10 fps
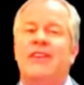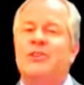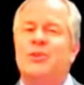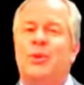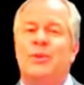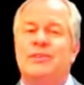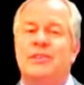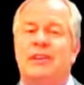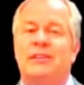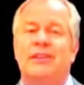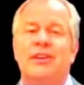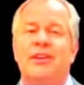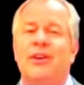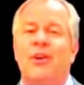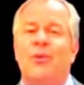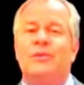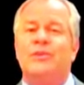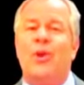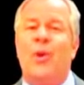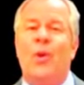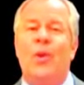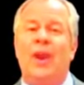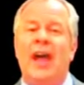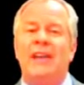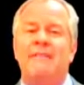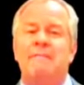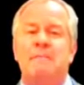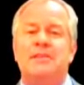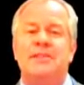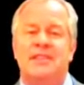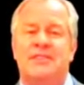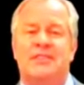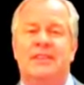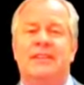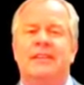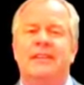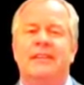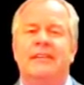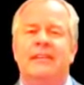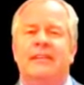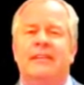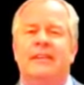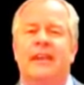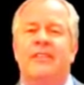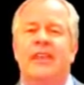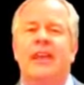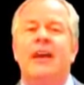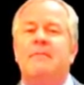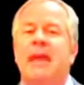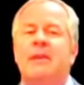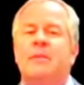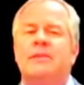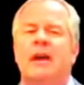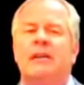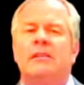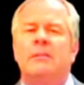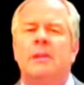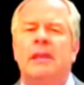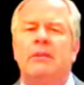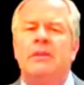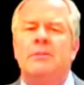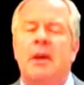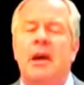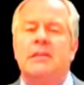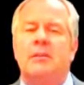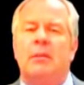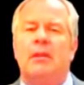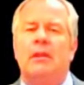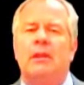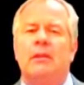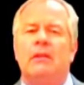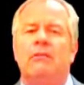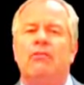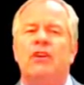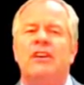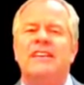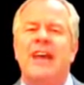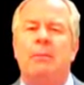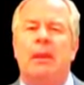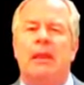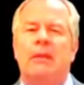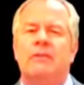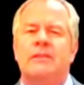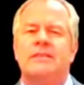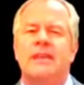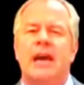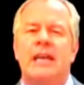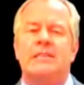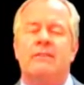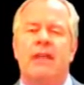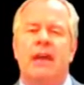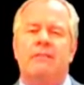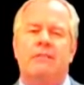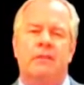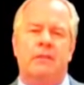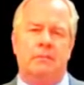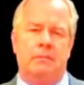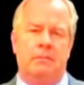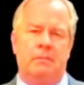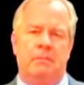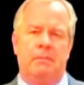The eventual result was a whole line of business, and the young man was ultimately responsible for doubling the size of that firm.